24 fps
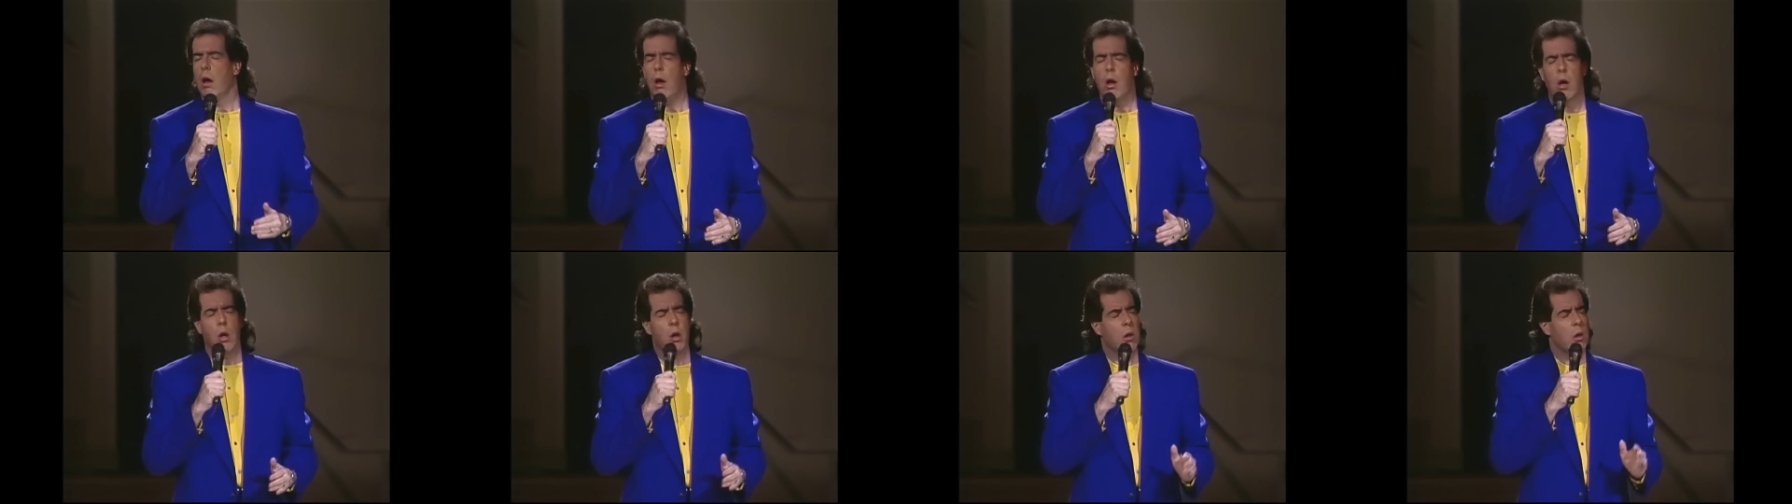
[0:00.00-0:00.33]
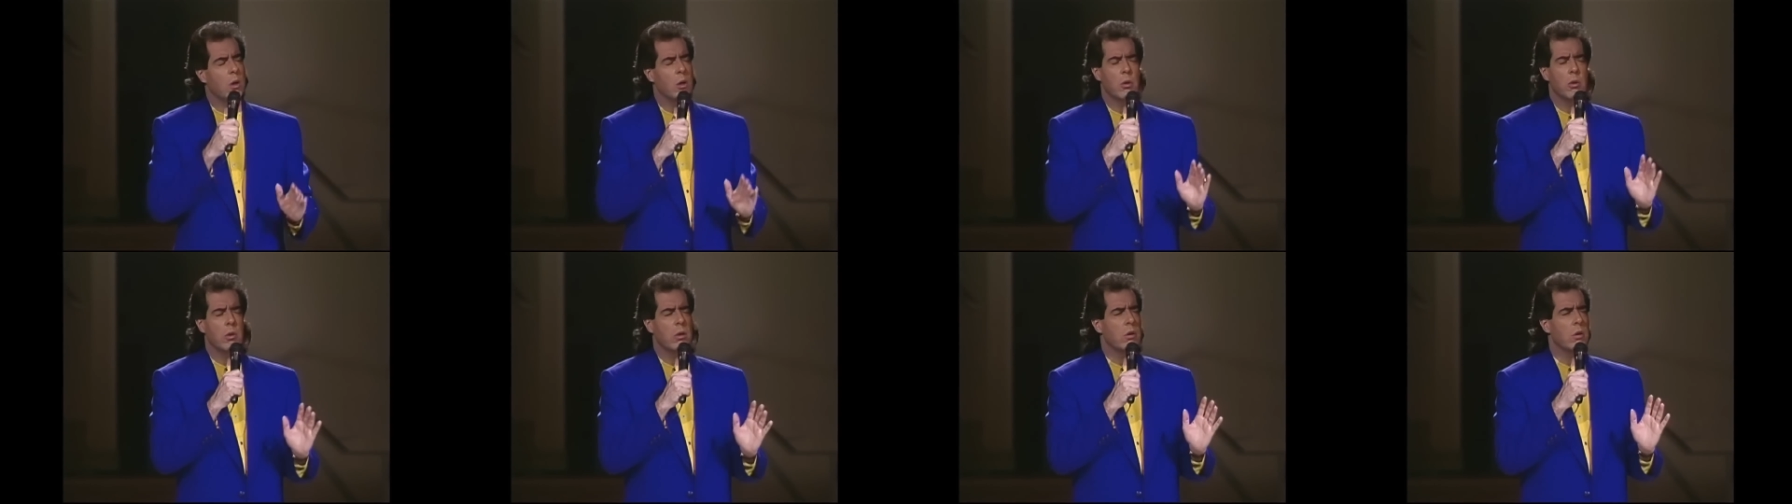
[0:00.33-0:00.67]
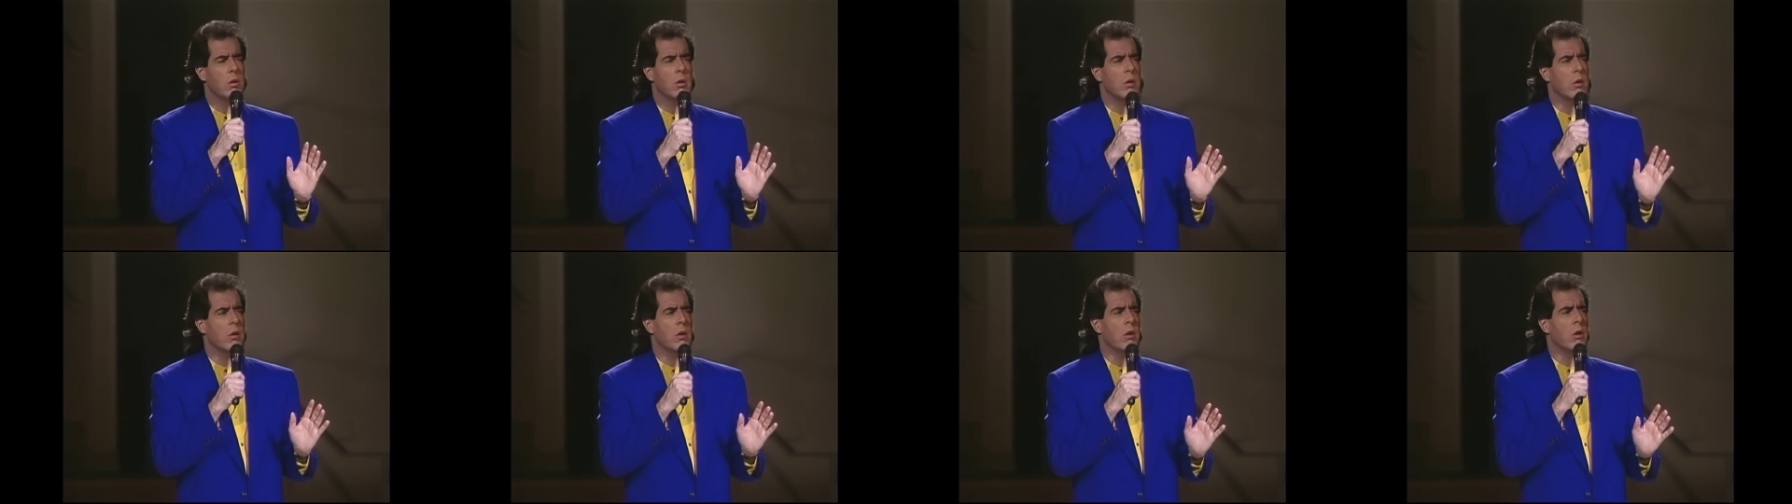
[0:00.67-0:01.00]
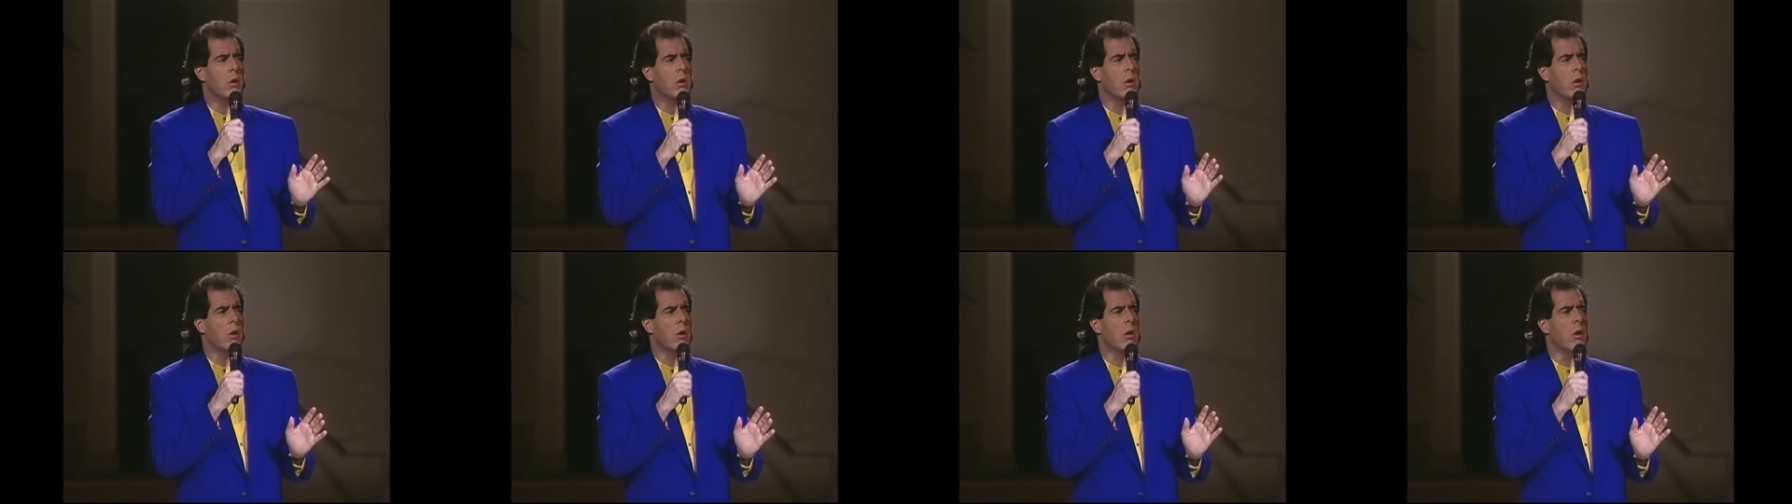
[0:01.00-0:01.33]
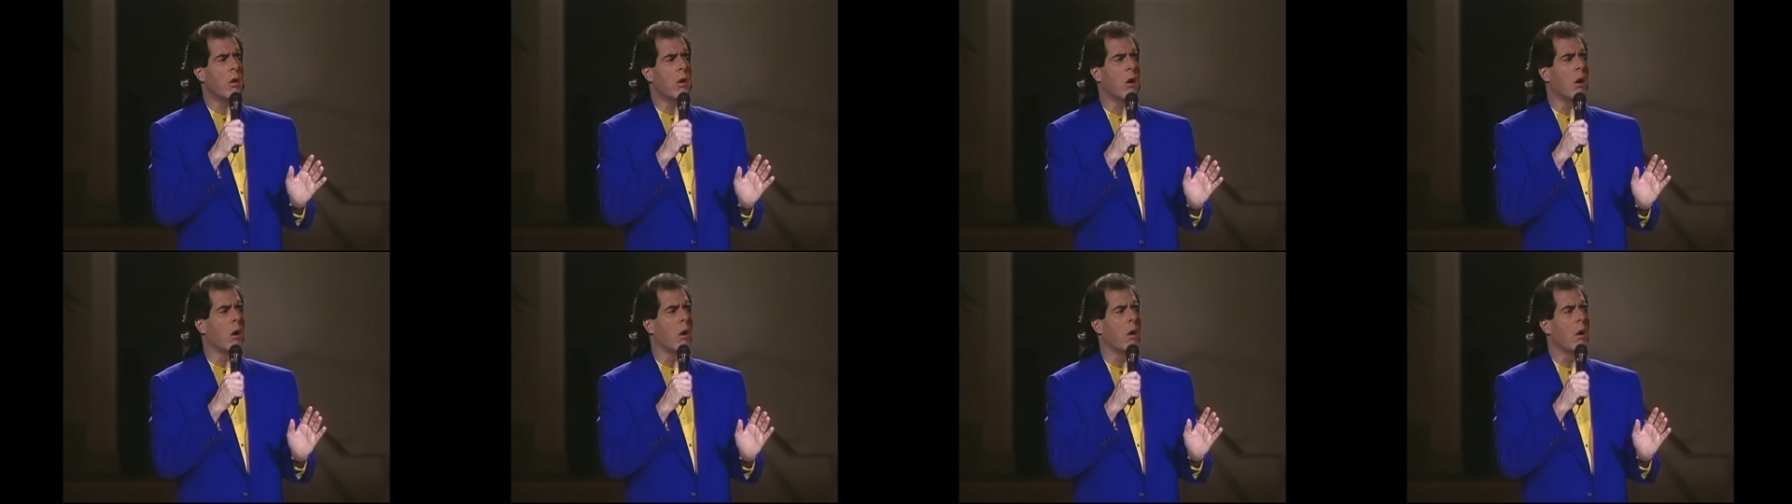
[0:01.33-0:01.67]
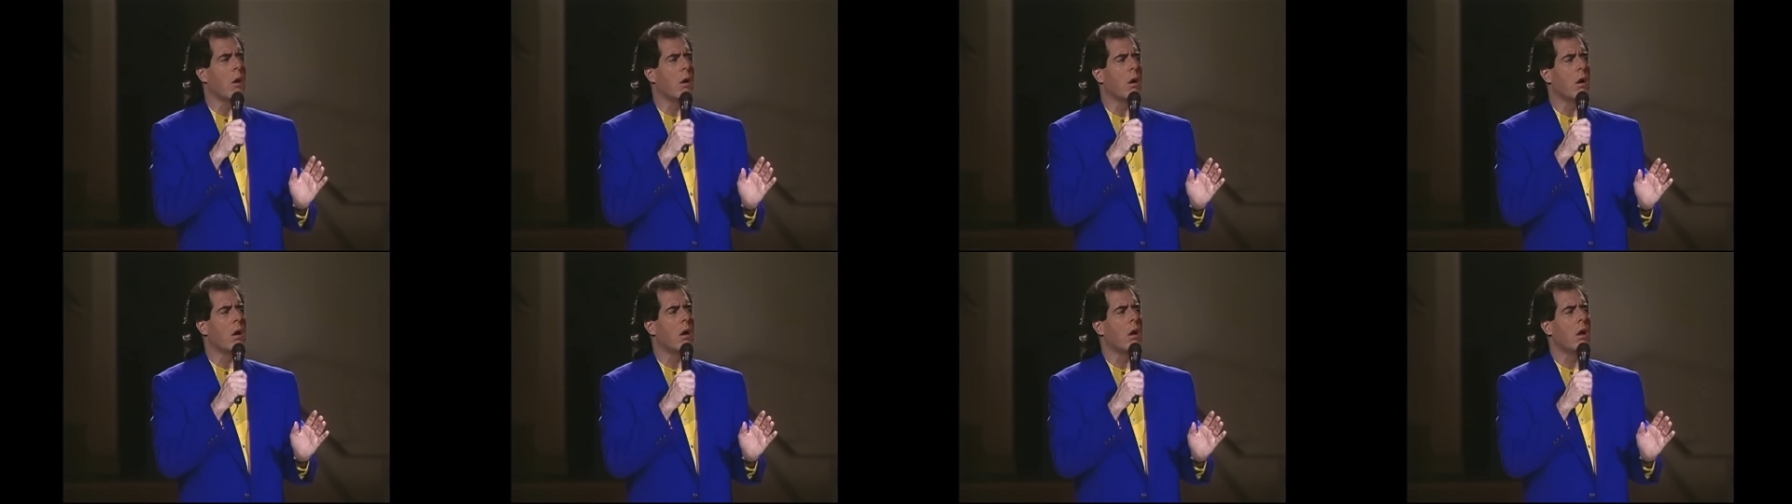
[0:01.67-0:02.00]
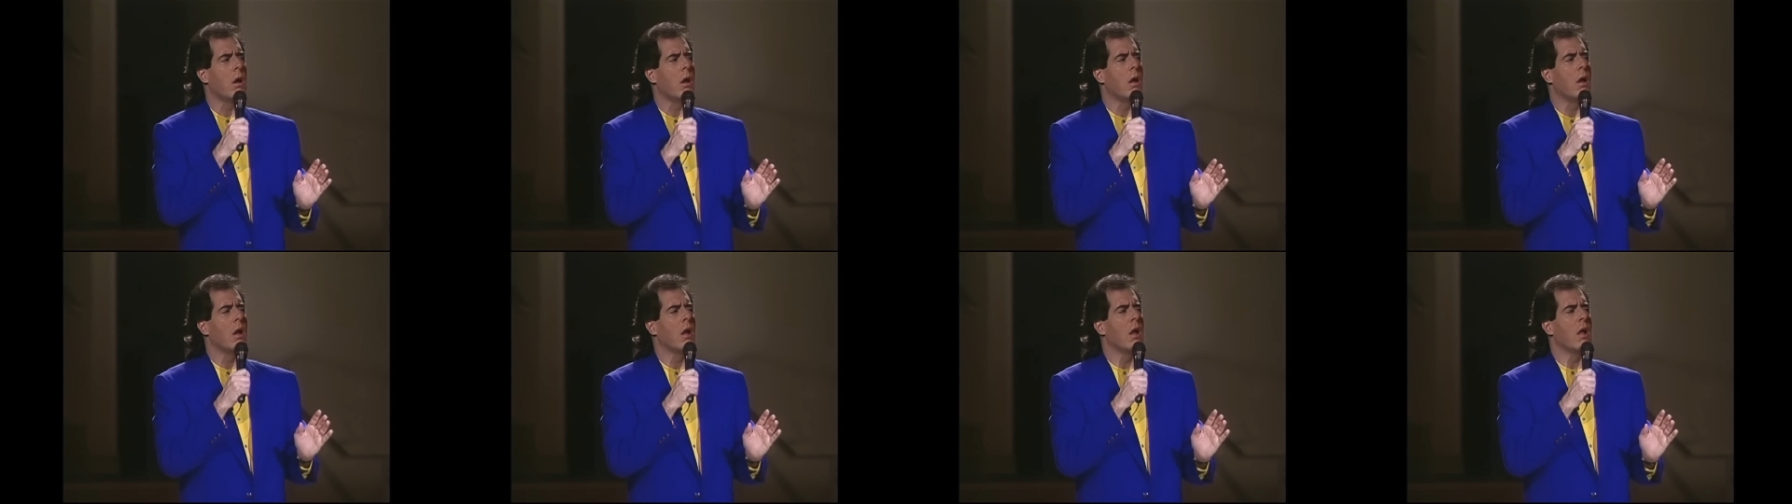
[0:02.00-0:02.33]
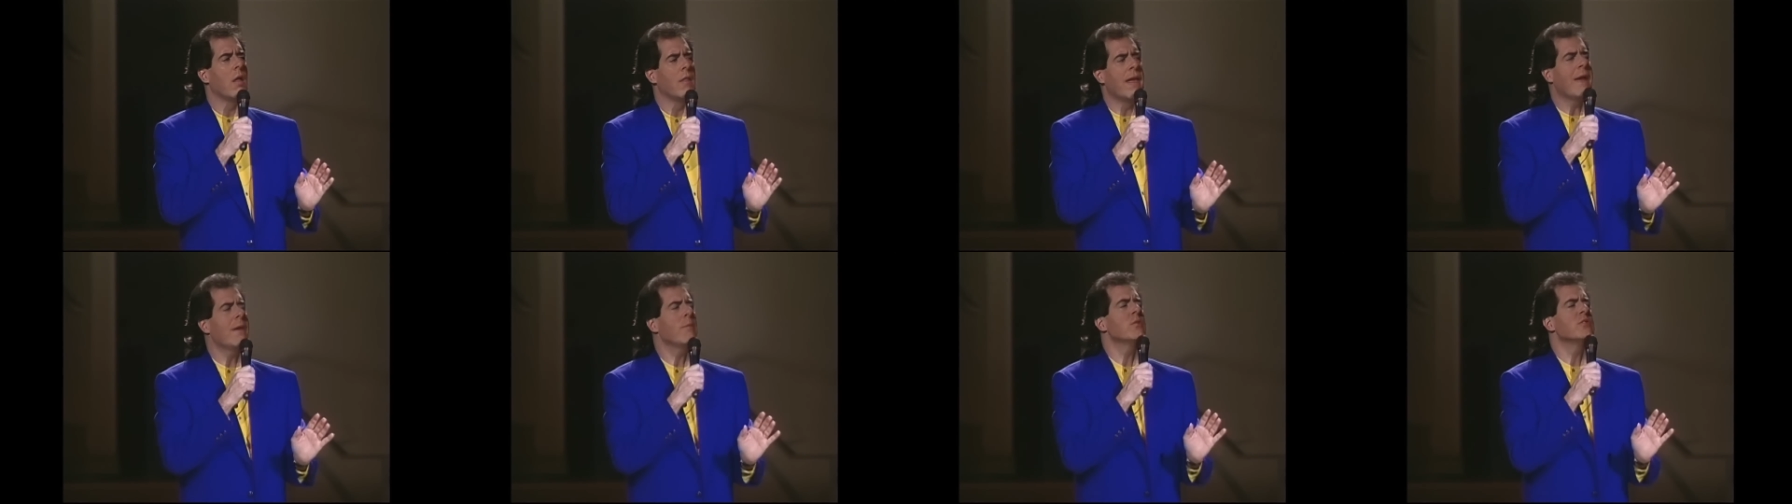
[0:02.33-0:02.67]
No, no, no, no, no, no, no. That